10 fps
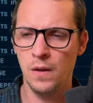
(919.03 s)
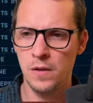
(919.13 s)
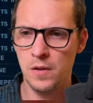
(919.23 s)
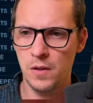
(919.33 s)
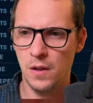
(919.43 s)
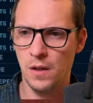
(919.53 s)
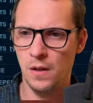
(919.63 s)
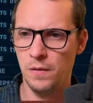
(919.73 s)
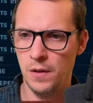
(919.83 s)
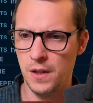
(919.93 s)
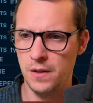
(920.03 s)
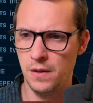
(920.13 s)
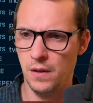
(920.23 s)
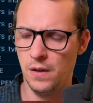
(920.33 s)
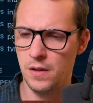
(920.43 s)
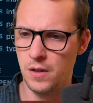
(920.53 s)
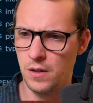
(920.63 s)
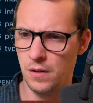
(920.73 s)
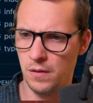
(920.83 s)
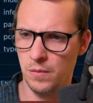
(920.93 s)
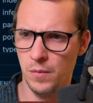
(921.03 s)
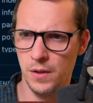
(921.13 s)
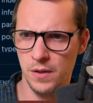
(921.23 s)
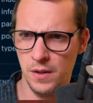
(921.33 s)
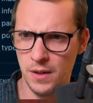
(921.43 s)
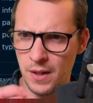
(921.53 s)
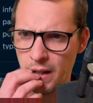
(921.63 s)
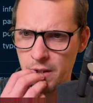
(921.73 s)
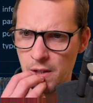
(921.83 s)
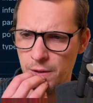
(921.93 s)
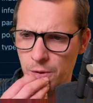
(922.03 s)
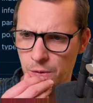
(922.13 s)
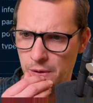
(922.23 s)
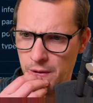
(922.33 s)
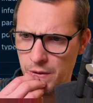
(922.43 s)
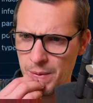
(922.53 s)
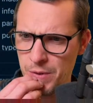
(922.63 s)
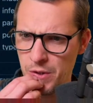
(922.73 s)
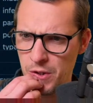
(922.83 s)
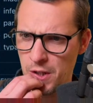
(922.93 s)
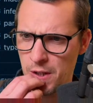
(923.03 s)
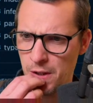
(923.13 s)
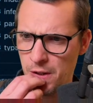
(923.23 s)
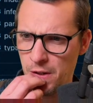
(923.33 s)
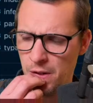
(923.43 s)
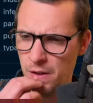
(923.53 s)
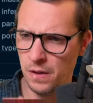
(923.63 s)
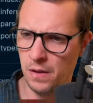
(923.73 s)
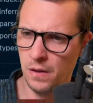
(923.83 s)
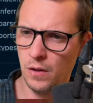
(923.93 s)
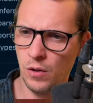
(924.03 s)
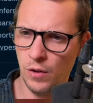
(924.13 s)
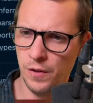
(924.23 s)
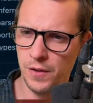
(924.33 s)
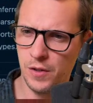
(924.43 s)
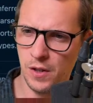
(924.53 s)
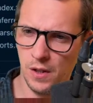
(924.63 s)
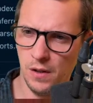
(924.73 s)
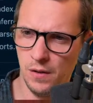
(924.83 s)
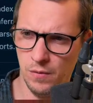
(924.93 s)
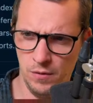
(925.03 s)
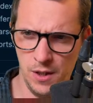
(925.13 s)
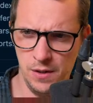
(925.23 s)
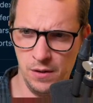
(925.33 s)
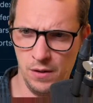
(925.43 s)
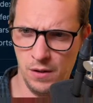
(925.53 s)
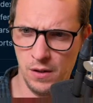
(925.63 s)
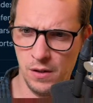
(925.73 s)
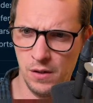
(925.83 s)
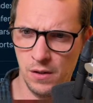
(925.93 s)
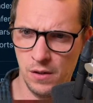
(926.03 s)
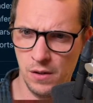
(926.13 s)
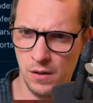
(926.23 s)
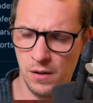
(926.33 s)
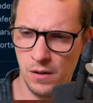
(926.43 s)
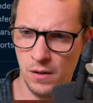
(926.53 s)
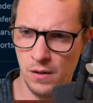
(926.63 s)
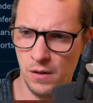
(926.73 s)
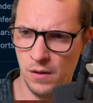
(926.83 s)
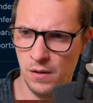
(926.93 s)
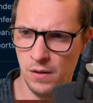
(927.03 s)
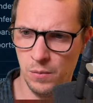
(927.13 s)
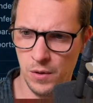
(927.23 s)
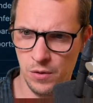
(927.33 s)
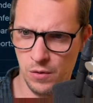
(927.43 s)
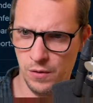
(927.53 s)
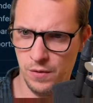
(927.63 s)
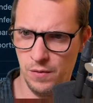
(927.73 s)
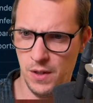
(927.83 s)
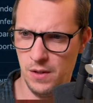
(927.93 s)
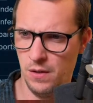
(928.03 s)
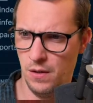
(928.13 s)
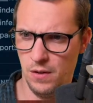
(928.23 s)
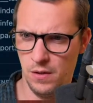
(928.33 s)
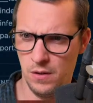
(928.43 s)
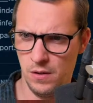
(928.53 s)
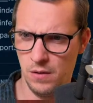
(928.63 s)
Shell restart. What does this actually do? It grabs the shell, calls shell restart, which calls restart.